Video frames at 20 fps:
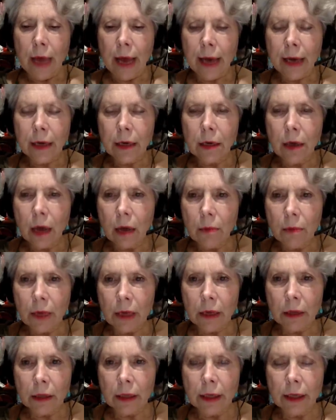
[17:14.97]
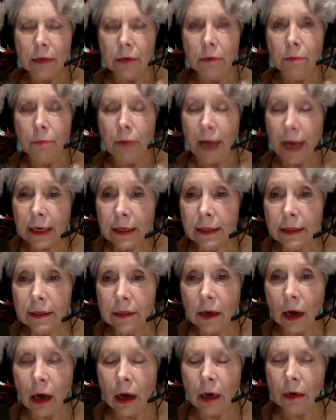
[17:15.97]
economically
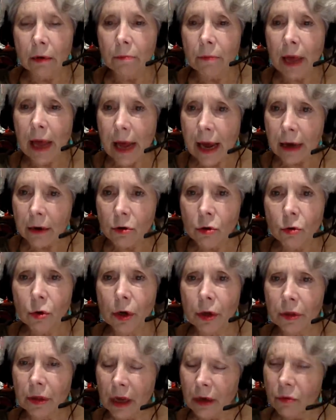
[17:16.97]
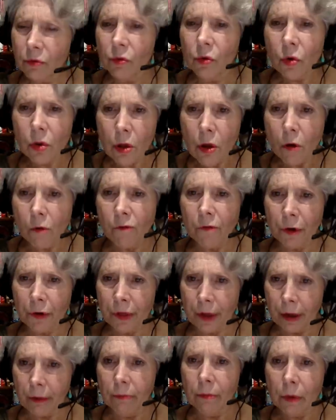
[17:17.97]
dependent on a man who can then rule over
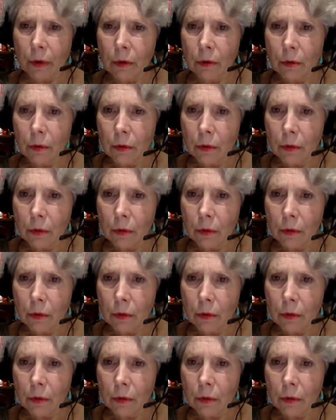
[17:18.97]
them